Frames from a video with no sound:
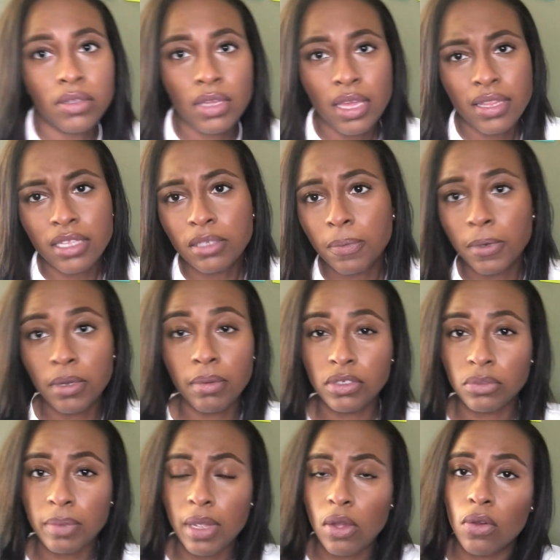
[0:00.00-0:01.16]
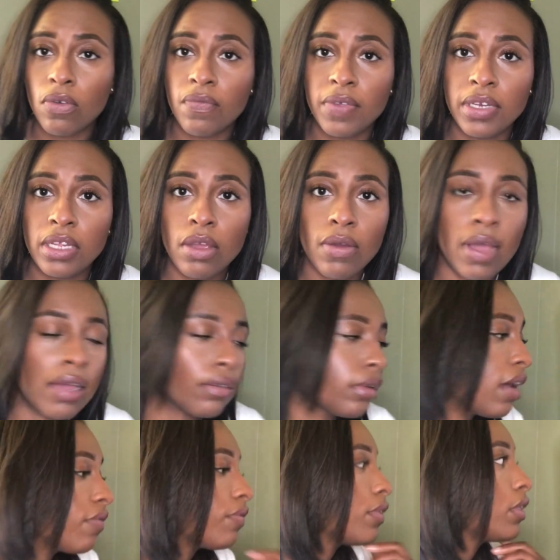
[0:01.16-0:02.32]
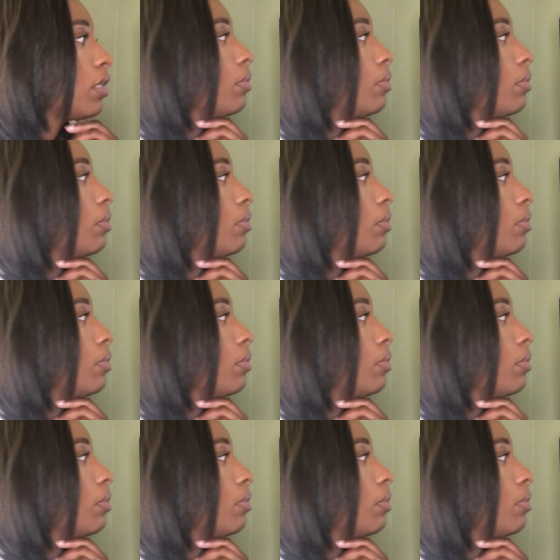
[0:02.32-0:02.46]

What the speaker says: yeah, that's pretty much my whole video. I don't have really